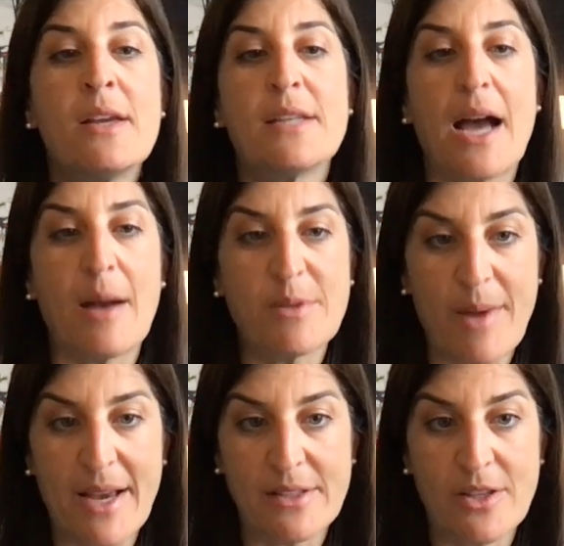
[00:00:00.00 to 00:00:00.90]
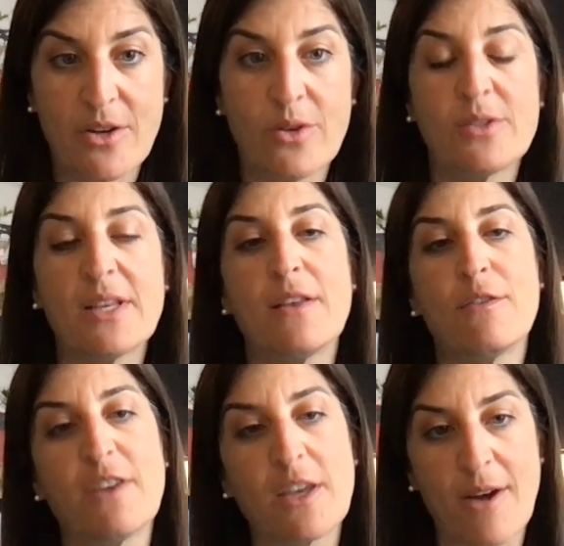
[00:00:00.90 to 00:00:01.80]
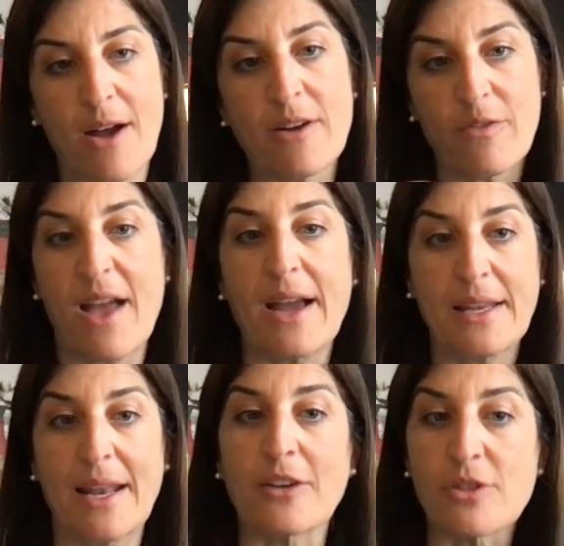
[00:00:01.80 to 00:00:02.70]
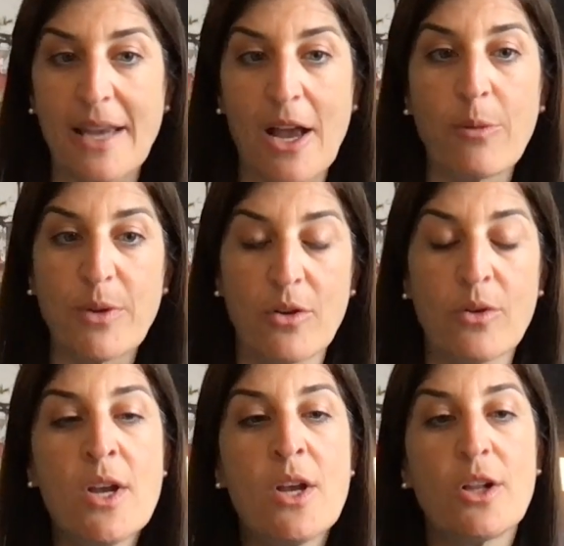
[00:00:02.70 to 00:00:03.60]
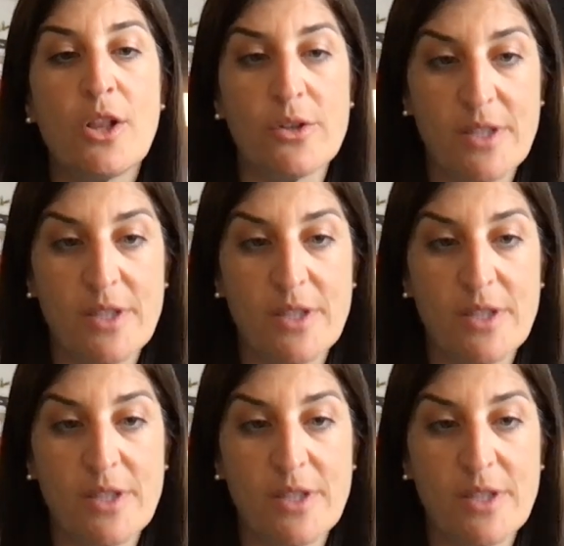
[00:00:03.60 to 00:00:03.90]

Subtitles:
to optimize those and then figure out if that can actually help you close